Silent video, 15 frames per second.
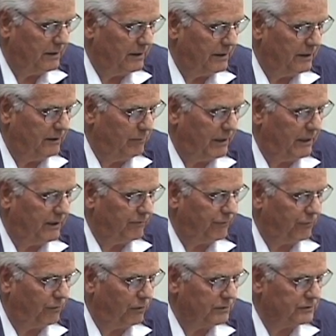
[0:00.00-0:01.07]
He may have
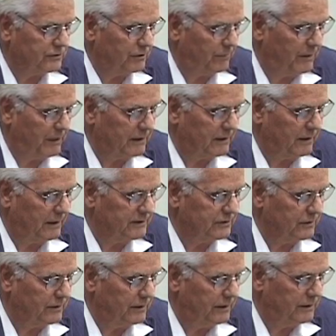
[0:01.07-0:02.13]
thought some
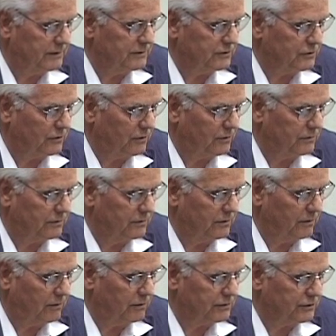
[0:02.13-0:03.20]
adolescent insult
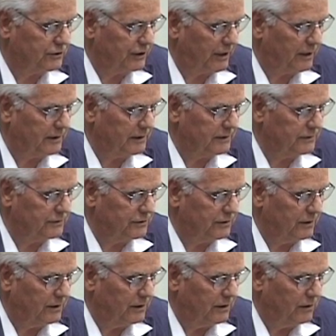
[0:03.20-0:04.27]
or challenge
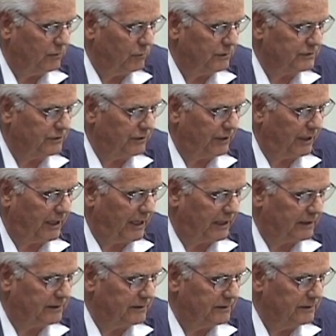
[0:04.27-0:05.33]
was an
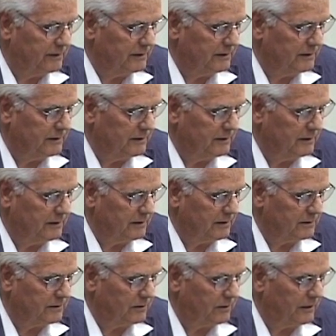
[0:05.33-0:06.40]
act
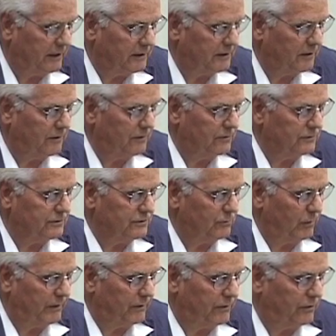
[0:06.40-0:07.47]
until he closed
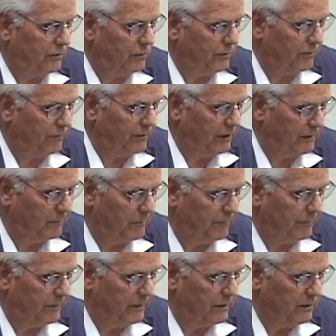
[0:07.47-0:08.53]
with two of
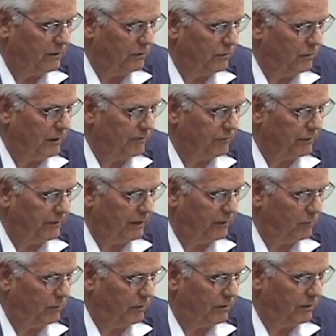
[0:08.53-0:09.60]
them, whoever they
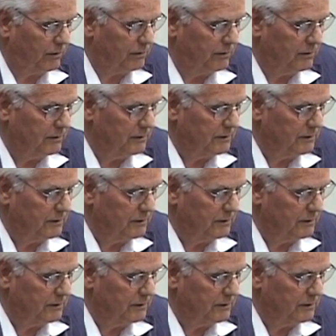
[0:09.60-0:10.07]
were,